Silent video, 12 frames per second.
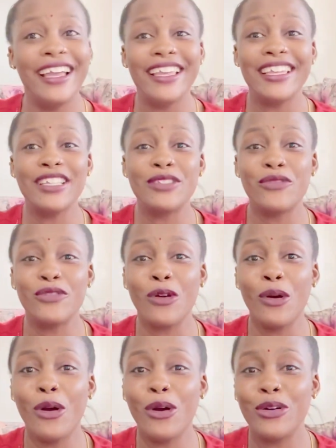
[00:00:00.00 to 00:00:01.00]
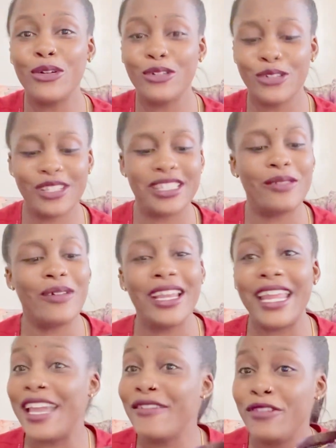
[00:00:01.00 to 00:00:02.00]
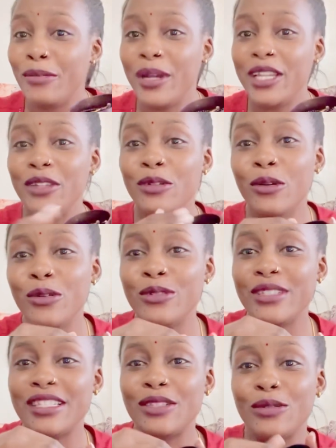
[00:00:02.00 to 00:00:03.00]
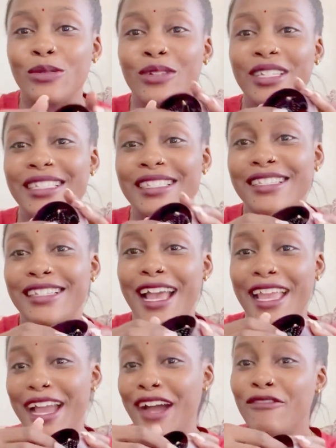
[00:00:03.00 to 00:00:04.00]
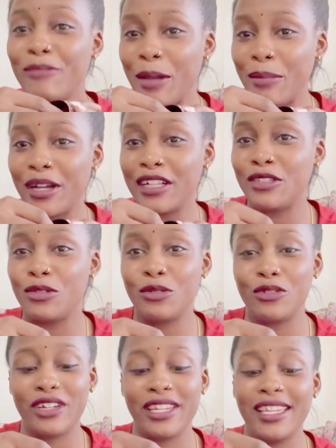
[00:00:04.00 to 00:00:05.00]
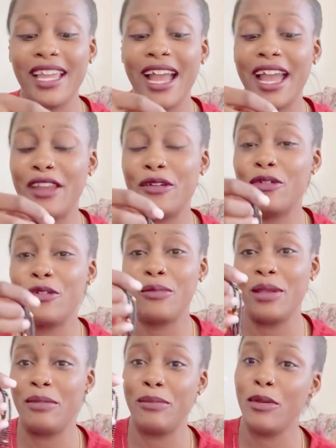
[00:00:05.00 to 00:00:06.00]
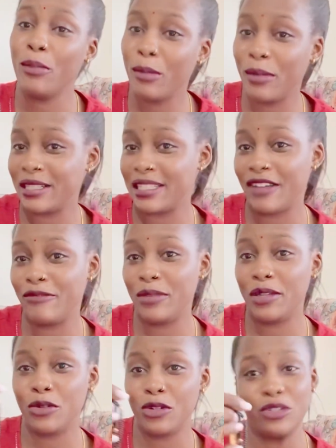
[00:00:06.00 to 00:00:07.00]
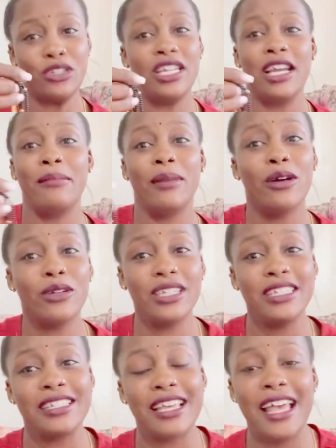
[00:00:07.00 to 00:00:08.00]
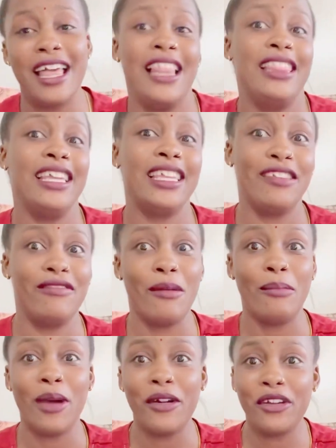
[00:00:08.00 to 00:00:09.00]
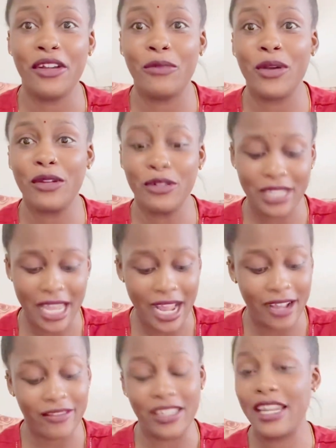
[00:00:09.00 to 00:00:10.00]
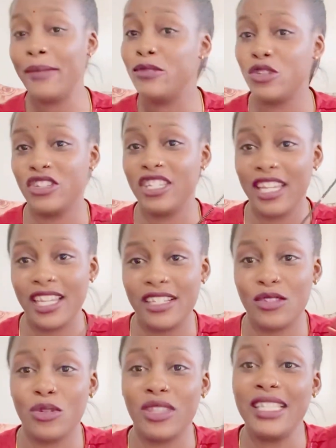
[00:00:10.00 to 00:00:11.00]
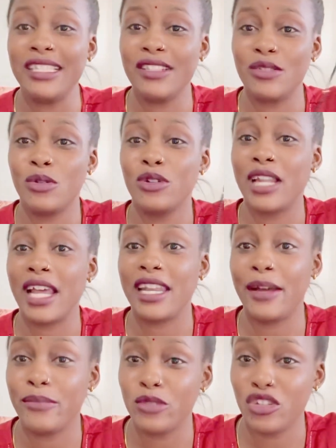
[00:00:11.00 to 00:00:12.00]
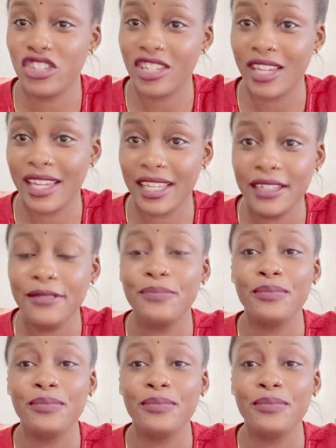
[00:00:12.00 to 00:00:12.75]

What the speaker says: is, of course, the one everybody knows. So I have my Mangal Sutra here. I don't know, maybe people must have been questioning about it. Like, if I'm married, why don't I have the nuptial chain? So this is called a nuptial chain